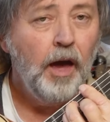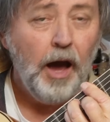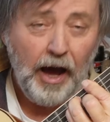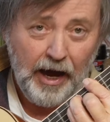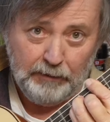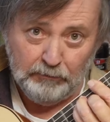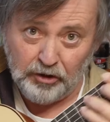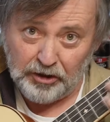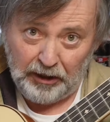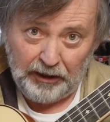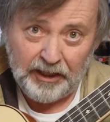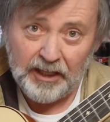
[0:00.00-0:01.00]
I'm
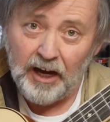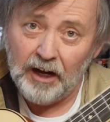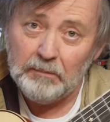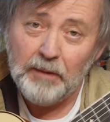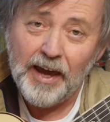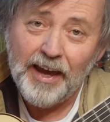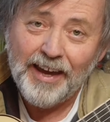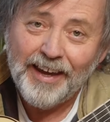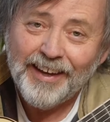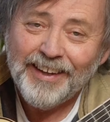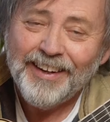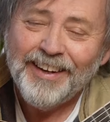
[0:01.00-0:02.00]
still a young
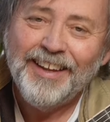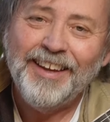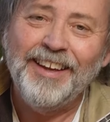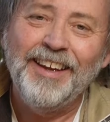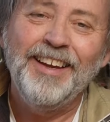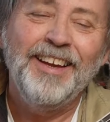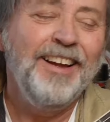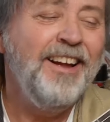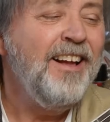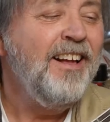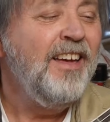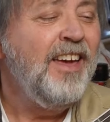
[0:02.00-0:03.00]
man,
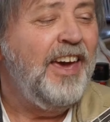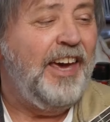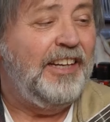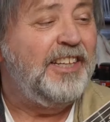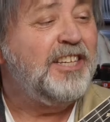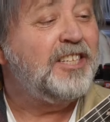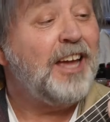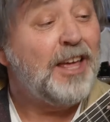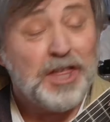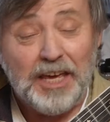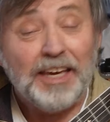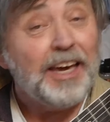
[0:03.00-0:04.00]
at least I
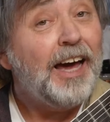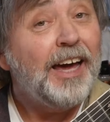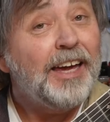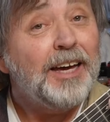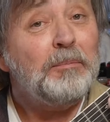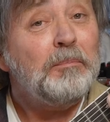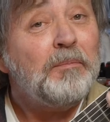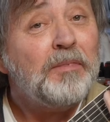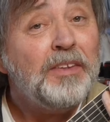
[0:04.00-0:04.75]
think I am,